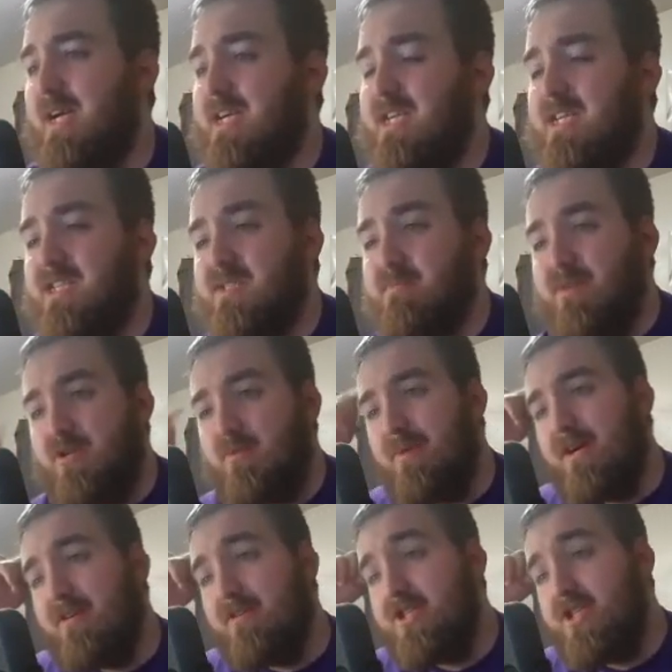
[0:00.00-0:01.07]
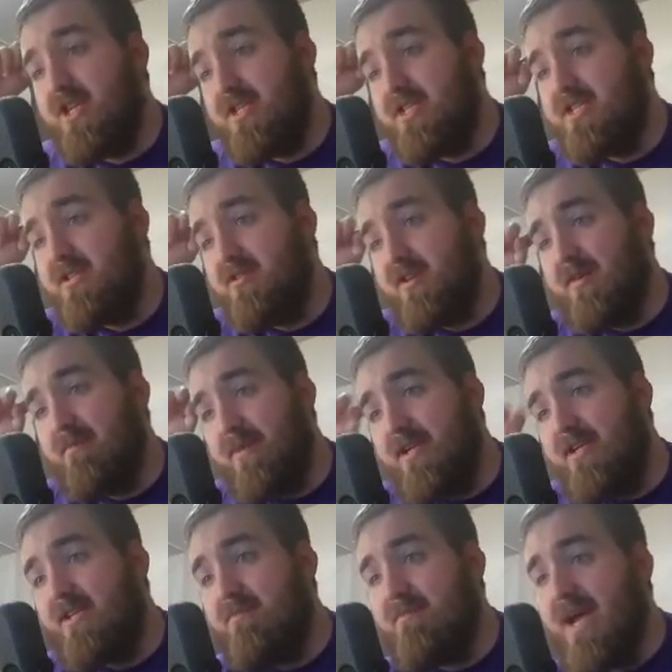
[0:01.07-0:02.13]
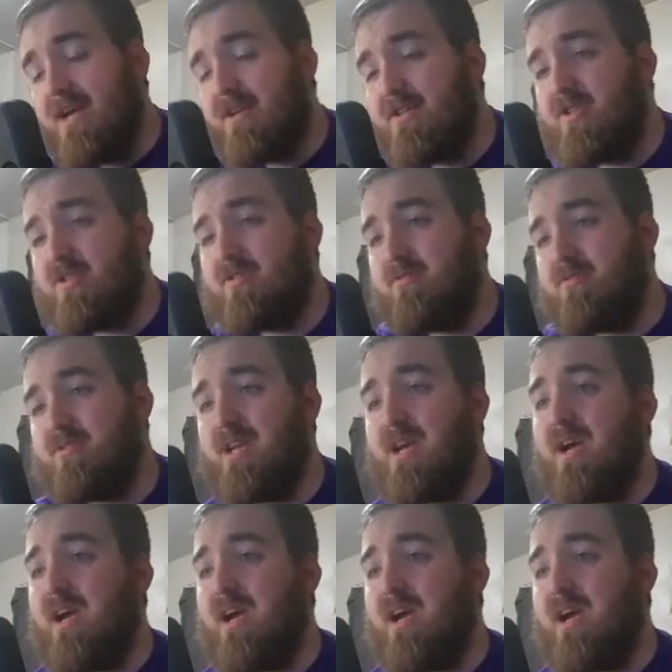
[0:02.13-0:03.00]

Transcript: Is Bill Belichick still committed to Mac Jones?